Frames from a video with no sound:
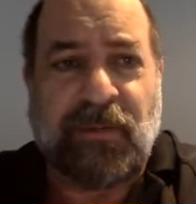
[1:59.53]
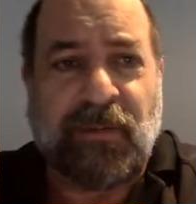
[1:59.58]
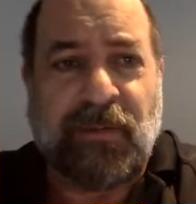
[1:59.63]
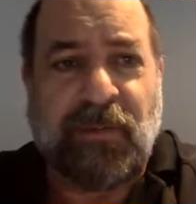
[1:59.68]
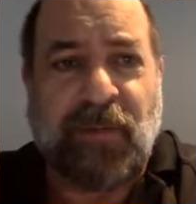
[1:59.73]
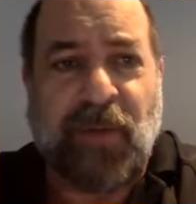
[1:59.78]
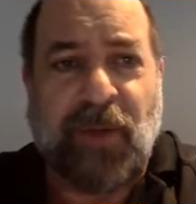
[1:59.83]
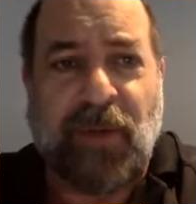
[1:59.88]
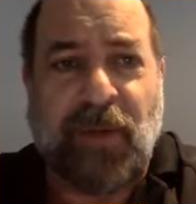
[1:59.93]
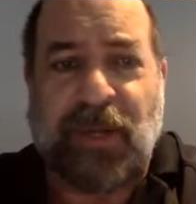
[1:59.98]
We've
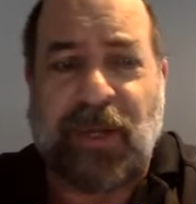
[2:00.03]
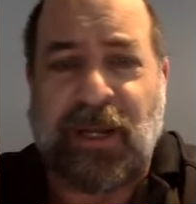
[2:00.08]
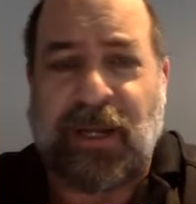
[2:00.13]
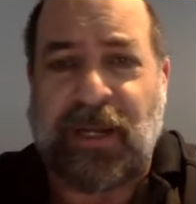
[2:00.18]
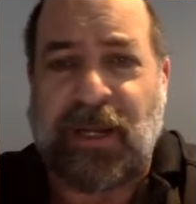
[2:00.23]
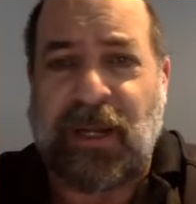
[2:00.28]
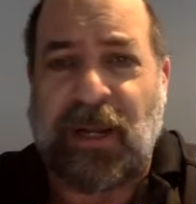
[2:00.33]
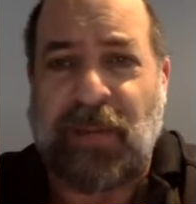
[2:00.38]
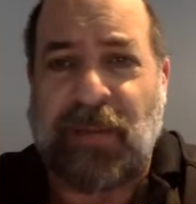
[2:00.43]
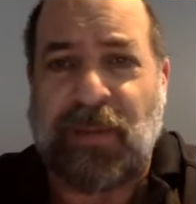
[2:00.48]
probably got a
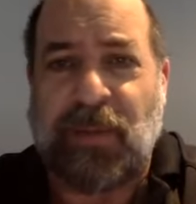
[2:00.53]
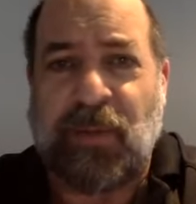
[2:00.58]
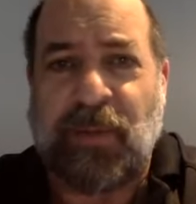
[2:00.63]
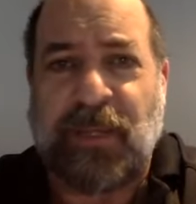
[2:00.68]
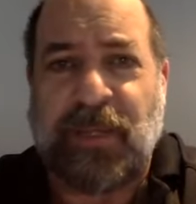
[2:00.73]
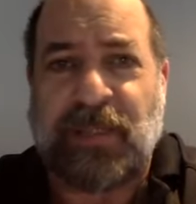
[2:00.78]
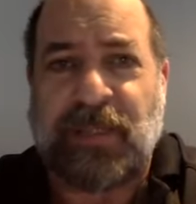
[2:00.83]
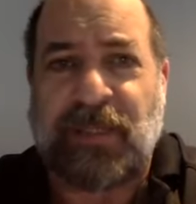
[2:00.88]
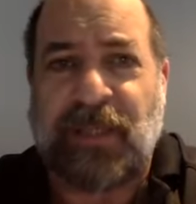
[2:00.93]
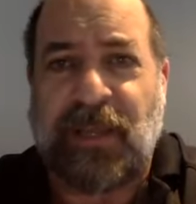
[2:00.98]
couple of
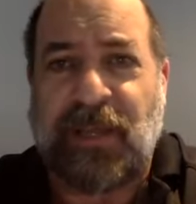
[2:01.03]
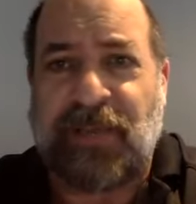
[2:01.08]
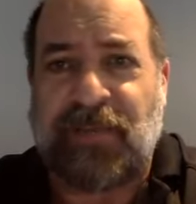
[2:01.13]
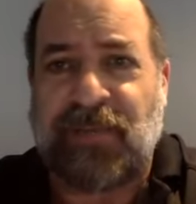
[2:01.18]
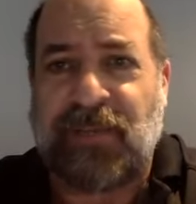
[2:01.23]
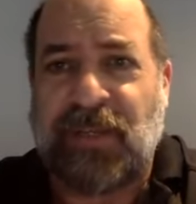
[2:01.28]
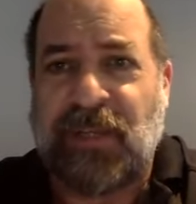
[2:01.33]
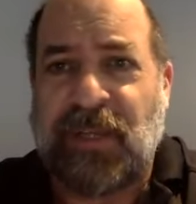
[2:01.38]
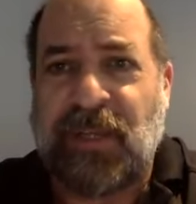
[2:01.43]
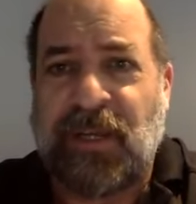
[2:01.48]
weeks
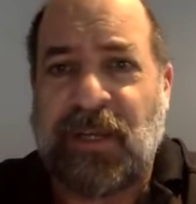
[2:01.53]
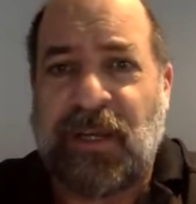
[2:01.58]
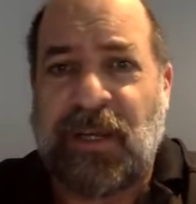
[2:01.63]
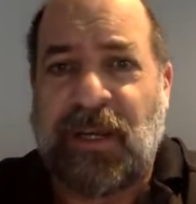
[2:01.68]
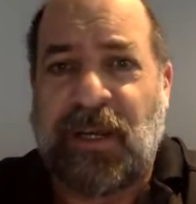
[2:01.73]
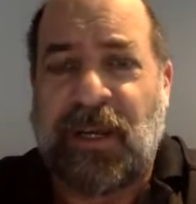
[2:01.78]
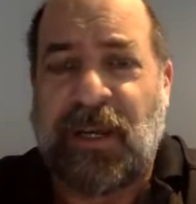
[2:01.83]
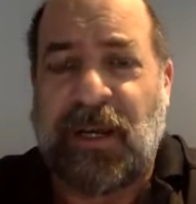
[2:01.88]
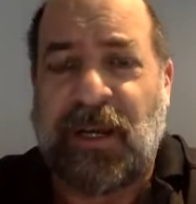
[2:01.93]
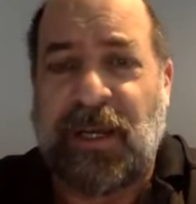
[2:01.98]
left.
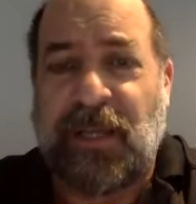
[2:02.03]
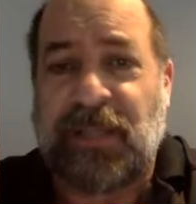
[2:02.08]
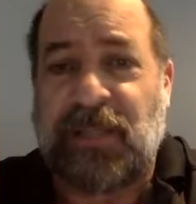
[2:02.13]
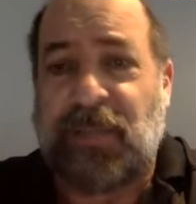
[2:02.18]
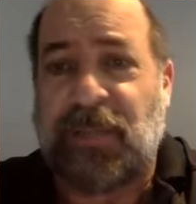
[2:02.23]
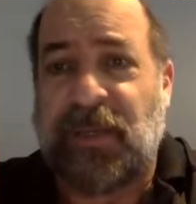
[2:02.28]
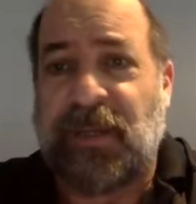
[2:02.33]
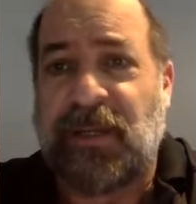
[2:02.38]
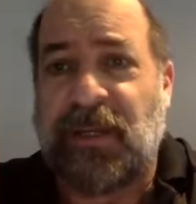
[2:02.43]
It's been